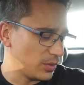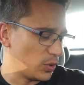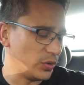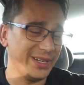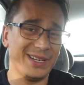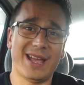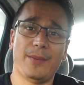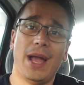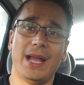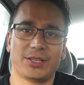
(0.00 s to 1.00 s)
the morning.
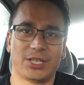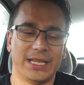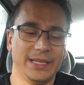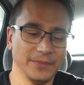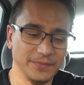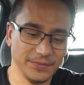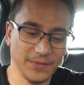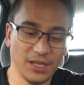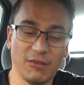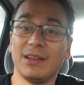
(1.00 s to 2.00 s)
I'm actually
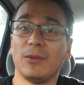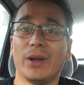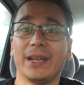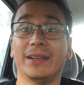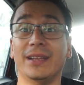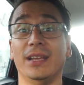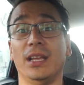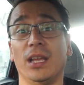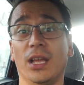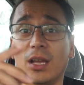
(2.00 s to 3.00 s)
currently waiting.
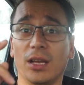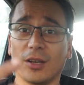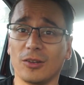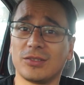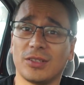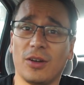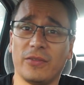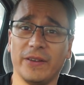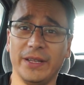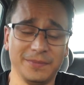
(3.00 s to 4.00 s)
Costa
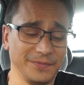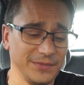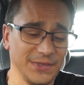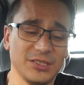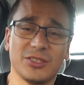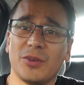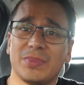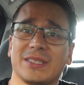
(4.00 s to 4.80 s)
Coffee doesn't open